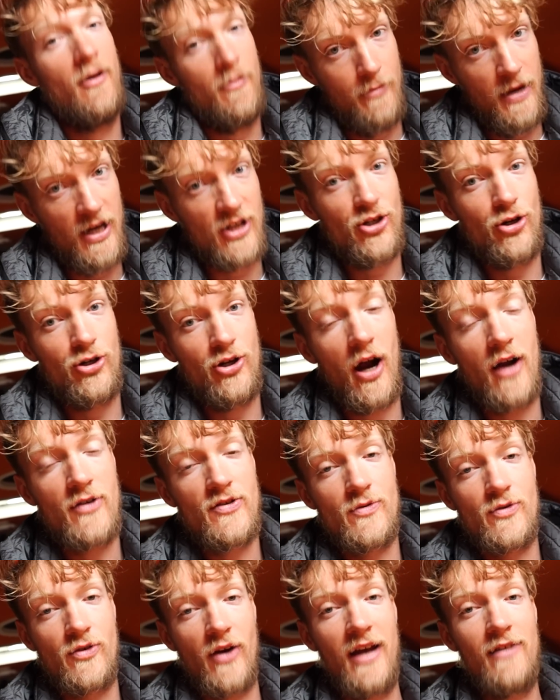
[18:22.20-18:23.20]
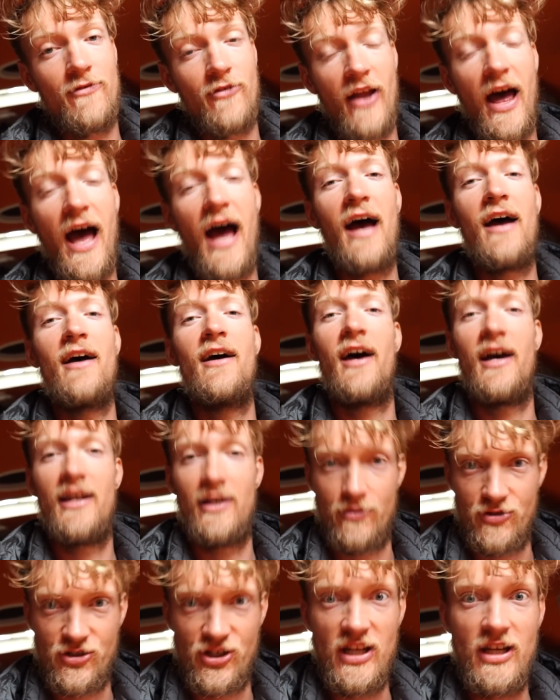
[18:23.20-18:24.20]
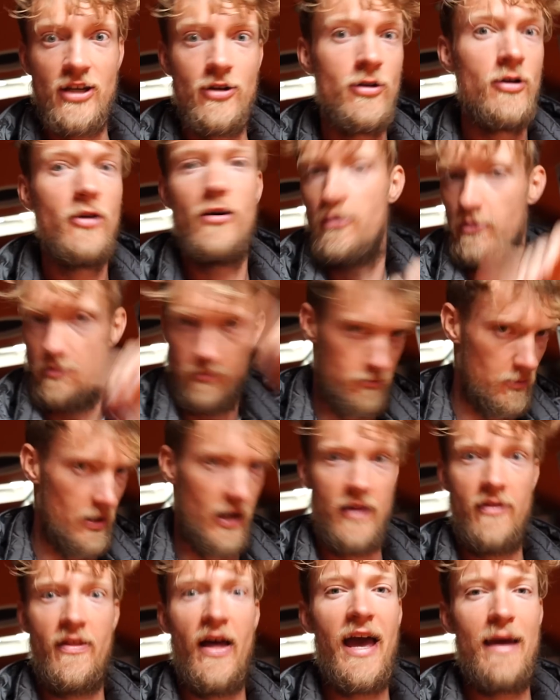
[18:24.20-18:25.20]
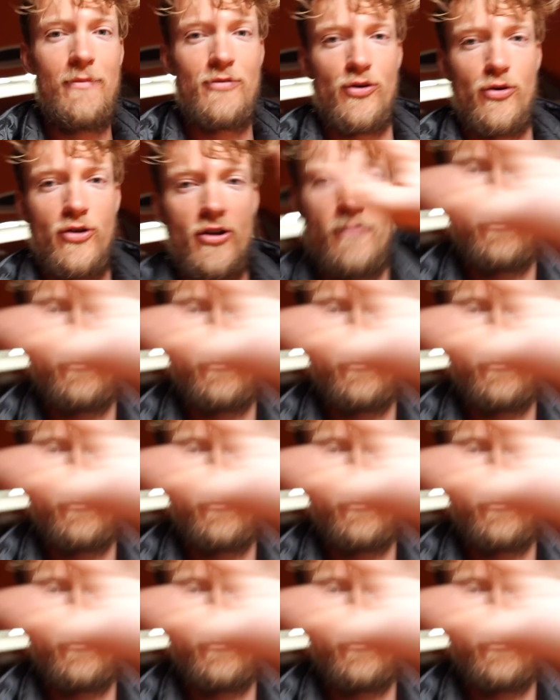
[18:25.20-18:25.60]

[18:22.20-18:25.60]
Make sure you are subscribed for that, and I'll see you in that episode.